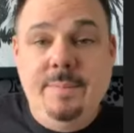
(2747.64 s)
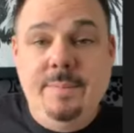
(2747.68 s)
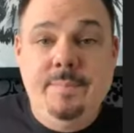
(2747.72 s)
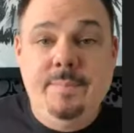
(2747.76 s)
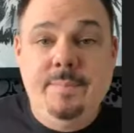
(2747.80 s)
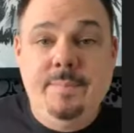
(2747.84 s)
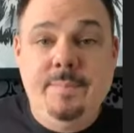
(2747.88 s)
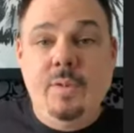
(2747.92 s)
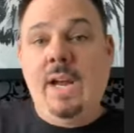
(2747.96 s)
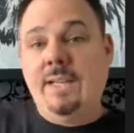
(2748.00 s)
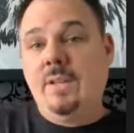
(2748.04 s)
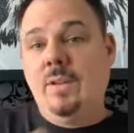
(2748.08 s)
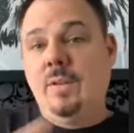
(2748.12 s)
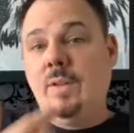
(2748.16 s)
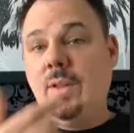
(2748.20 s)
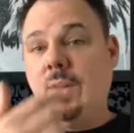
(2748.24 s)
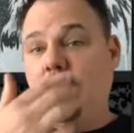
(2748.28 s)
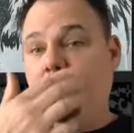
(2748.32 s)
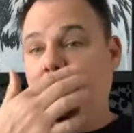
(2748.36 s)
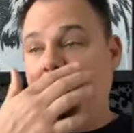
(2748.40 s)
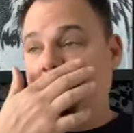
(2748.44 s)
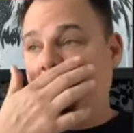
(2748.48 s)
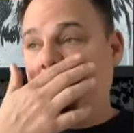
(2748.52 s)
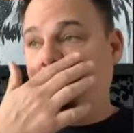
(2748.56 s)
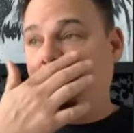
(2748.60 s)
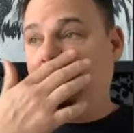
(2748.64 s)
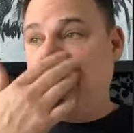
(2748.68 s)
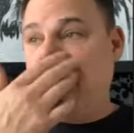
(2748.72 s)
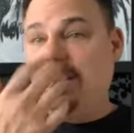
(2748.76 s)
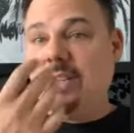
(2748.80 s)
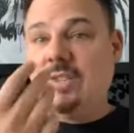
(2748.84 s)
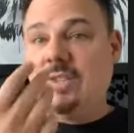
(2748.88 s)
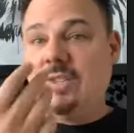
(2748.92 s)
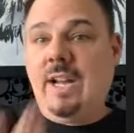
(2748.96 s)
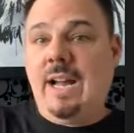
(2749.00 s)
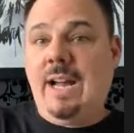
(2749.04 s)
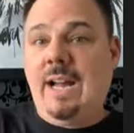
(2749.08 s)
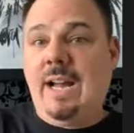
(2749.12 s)
correct. So that we still have
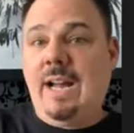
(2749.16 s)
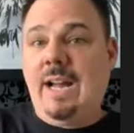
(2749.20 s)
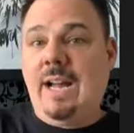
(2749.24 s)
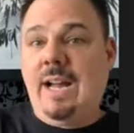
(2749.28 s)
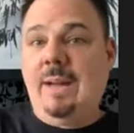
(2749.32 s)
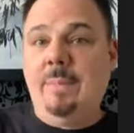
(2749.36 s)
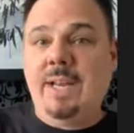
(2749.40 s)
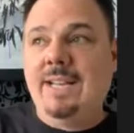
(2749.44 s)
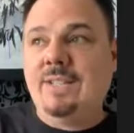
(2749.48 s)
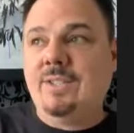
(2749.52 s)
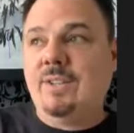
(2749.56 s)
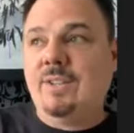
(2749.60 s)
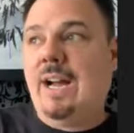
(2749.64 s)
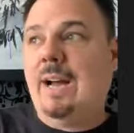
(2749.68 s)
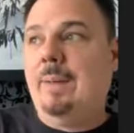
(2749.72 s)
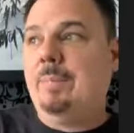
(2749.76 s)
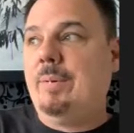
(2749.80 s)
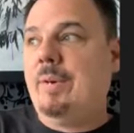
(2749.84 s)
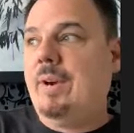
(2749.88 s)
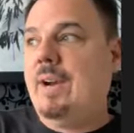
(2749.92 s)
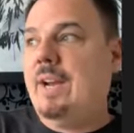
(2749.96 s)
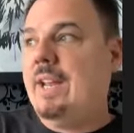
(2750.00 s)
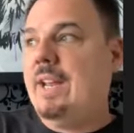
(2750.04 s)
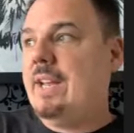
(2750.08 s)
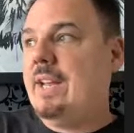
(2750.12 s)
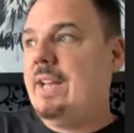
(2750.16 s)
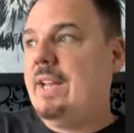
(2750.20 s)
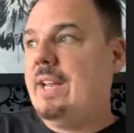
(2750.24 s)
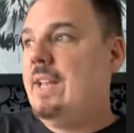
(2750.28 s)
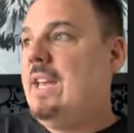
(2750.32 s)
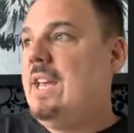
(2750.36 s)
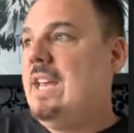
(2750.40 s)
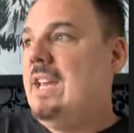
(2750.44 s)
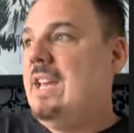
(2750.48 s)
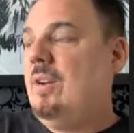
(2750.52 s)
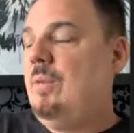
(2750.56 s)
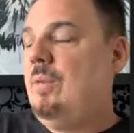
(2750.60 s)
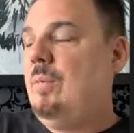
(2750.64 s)
the shop, my guys are operating.
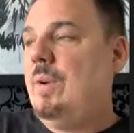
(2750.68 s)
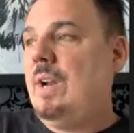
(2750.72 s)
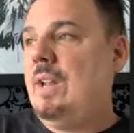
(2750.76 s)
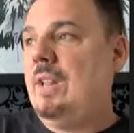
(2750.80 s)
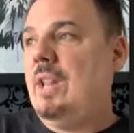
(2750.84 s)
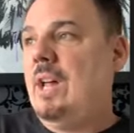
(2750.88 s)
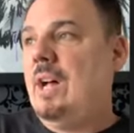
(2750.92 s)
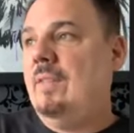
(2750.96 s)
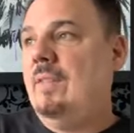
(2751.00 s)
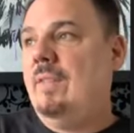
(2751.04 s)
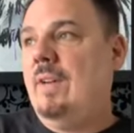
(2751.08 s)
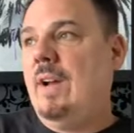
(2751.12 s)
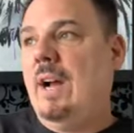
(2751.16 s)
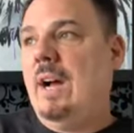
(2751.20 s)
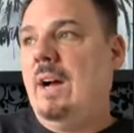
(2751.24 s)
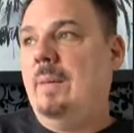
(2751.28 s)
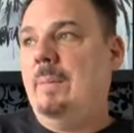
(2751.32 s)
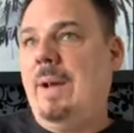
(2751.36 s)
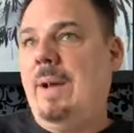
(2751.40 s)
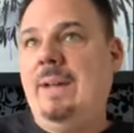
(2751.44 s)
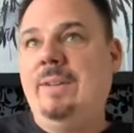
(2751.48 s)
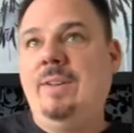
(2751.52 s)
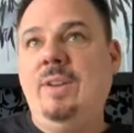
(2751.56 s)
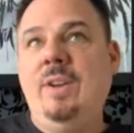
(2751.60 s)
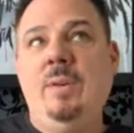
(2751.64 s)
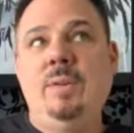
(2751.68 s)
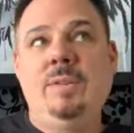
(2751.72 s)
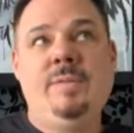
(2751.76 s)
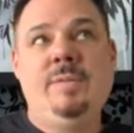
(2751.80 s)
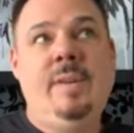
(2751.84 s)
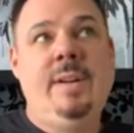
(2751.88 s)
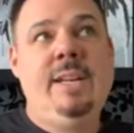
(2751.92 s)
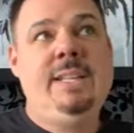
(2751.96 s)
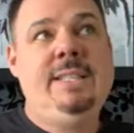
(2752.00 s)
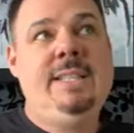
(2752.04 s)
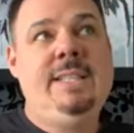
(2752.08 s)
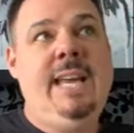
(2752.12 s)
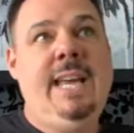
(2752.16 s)
What I love, um, you know, what's
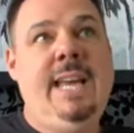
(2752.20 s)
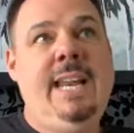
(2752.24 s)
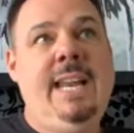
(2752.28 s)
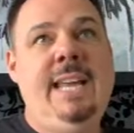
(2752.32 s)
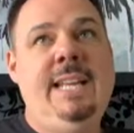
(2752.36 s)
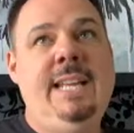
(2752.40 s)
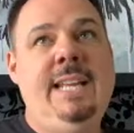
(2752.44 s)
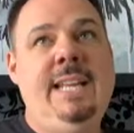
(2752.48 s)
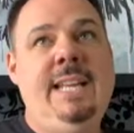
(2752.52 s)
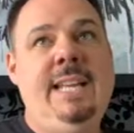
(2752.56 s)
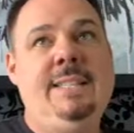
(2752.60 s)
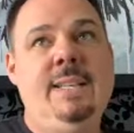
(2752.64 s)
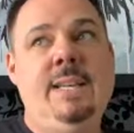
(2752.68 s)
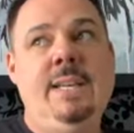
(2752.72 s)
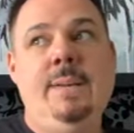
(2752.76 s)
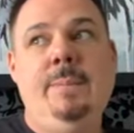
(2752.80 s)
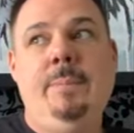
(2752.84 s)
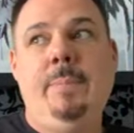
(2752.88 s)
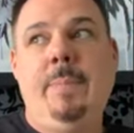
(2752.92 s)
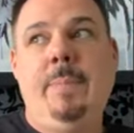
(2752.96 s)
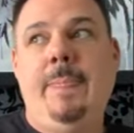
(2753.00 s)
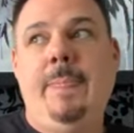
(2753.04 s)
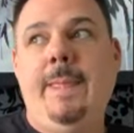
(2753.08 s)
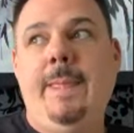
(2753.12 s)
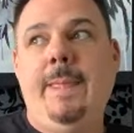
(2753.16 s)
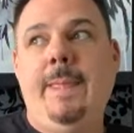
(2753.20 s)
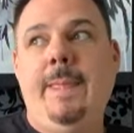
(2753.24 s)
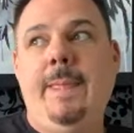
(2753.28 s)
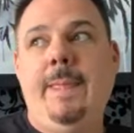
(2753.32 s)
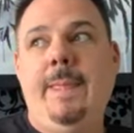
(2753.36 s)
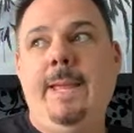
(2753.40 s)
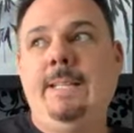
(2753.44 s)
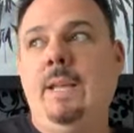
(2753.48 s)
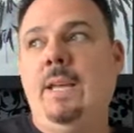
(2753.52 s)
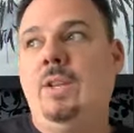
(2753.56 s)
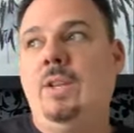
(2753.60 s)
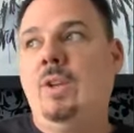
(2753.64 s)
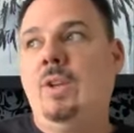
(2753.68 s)
funny is that it's,
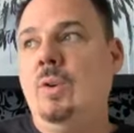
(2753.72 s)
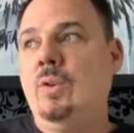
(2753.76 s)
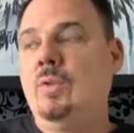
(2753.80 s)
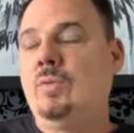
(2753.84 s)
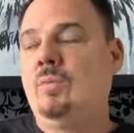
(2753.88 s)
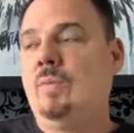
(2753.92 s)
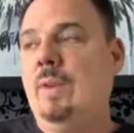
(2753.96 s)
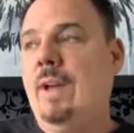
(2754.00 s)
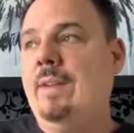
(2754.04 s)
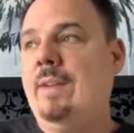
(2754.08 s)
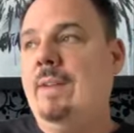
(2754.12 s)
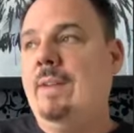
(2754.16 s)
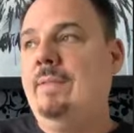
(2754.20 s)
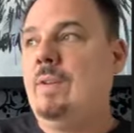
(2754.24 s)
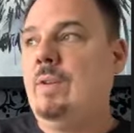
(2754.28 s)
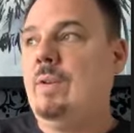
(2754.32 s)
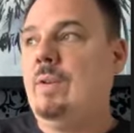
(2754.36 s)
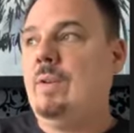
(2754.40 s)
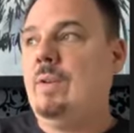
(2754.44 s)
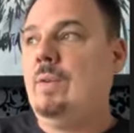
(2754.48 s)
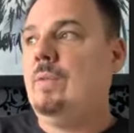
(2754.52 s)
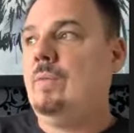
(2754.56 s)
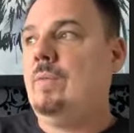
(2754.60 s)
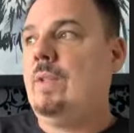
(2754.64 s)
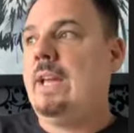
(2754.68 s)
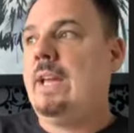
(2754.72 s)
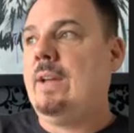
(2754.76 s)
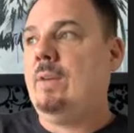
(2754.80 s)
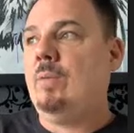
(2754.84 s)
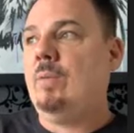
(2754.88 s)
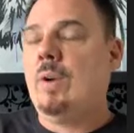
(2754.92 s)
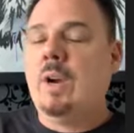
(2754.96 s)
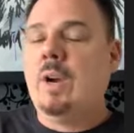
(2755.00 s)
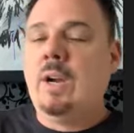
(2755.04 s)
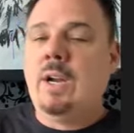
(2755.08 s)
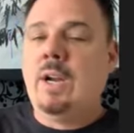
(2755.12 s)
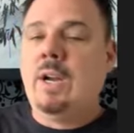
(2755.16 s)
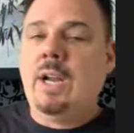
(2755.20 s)
it's a huge revenue.
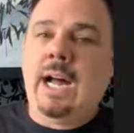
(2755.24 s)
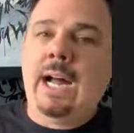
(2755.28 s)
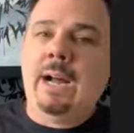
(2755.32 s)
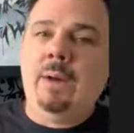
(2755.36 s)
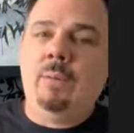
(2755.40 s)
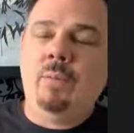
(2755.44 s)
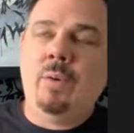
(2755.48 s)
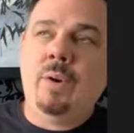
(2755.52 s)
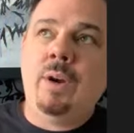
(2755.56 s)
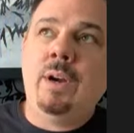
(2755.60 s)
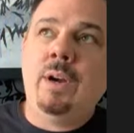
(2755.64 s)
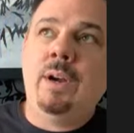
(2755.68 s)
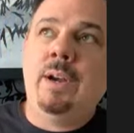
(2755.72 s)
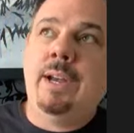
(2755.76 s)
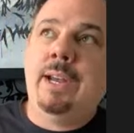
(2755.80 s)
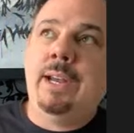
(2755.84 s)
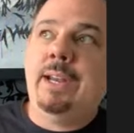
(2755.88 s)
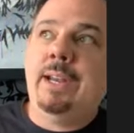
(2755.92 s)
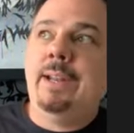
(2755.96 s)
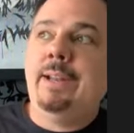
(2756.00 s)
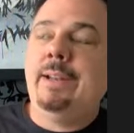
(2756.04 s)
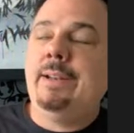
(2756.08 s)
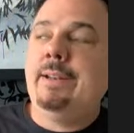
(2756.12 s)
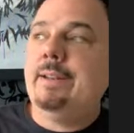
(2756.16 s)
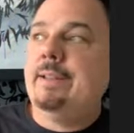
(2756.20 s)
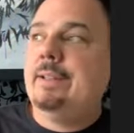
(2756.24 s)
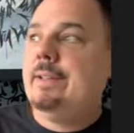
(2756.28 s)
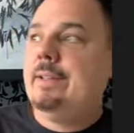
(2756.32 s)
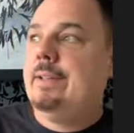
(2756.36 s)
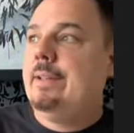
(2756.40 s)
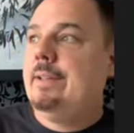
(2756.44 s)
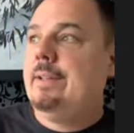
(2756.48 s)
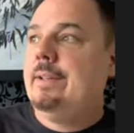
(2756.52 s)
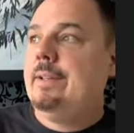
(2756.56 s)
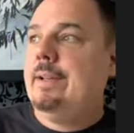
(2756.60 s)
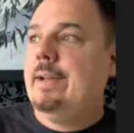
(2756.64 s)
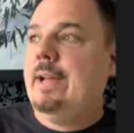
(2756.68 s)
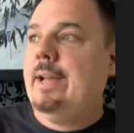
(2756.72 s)
Like we're in, a, we're in,
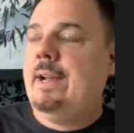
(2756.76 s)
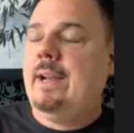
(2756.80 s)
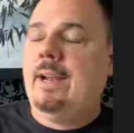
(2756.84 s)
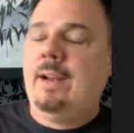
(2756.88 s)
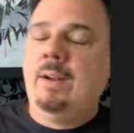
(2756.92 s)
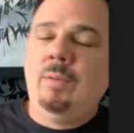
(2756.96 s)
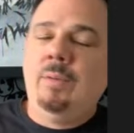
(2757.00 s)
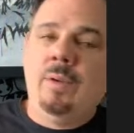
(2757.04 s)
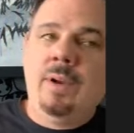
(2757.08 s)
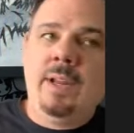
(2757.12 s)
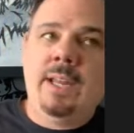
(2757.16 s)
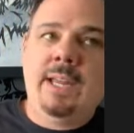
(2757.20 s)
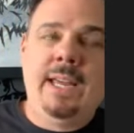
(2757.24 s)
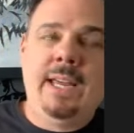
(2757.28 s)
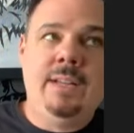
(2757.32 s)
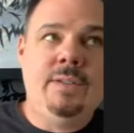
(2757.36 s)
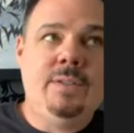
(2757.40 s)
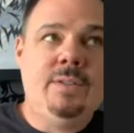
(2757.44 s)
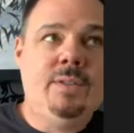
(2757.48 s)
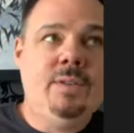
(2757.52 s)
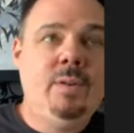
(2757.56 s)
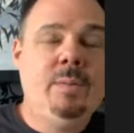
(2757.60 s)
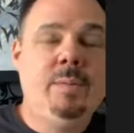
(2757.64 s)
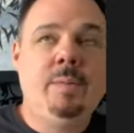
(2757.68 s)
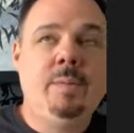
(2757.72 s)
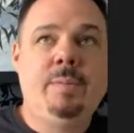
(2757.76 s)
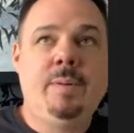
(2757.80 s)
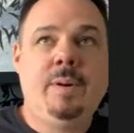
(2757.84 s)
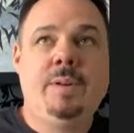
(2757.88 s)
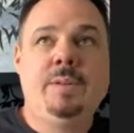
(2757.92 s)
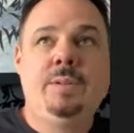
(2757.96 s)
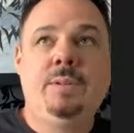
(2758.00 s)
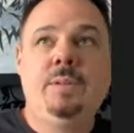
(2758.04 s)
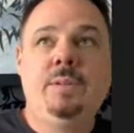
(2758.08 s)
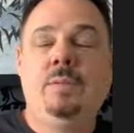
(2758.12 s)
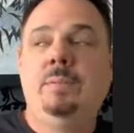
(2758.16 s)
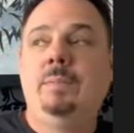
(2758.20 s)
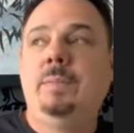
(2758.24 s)
and I don't want to get super
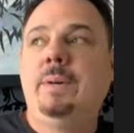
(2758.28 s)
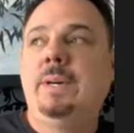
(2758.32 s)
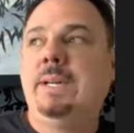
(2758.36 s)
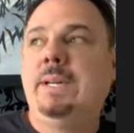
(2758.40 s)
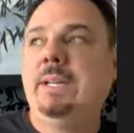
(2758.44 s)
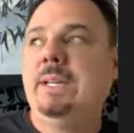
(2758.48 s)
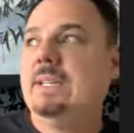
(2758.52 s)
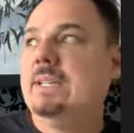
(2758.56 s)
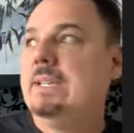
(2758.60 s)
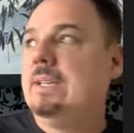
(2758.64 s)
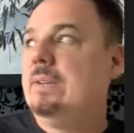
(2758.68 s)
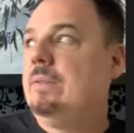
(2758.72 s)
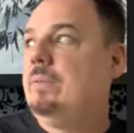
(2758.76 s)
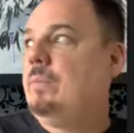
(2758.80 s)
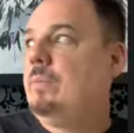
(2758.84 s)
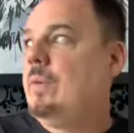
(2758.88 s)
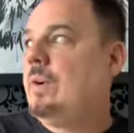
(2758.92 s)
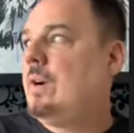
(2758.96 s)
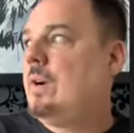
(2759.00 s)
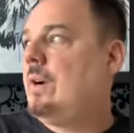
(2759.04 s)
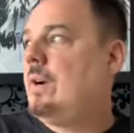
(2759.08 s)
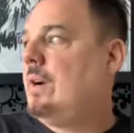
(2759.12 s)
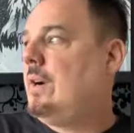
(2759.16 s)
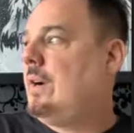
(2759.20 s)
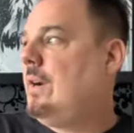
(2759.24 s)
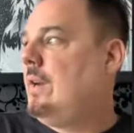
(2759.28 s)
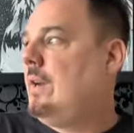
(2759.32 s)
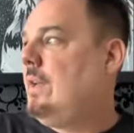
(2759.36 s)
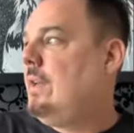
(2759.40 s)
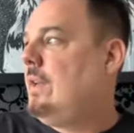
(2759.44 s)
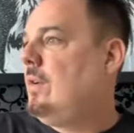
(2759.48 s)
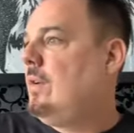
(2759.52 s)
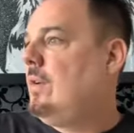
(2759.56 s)
personal, but we're